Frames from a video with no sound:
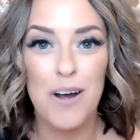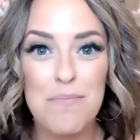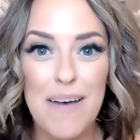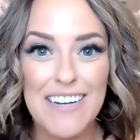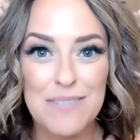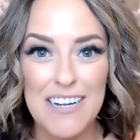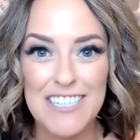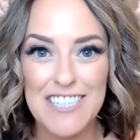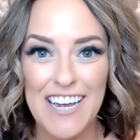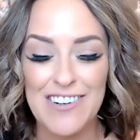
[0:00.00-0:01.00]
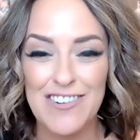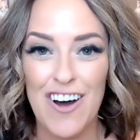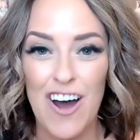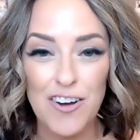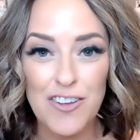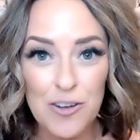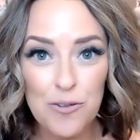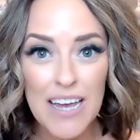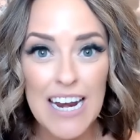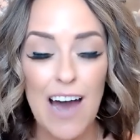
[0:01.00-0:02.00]
Welcome back to my channel. Are
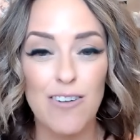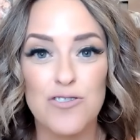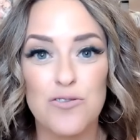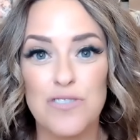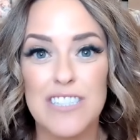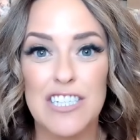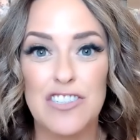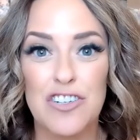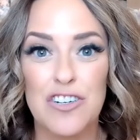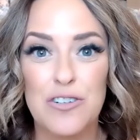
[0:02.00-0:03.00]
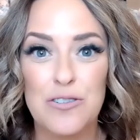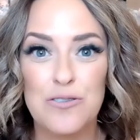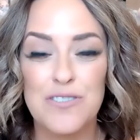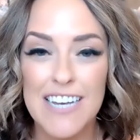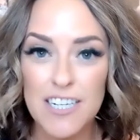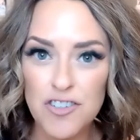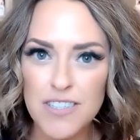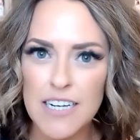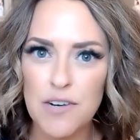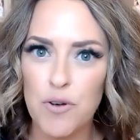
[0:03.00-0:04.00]
you an Outschool teacher who's
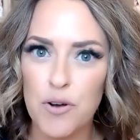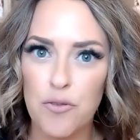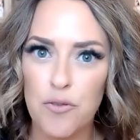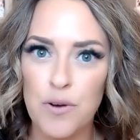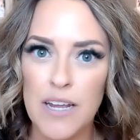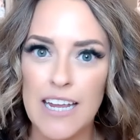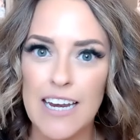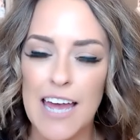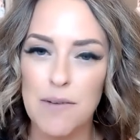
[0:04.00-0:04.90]
interested in recruiting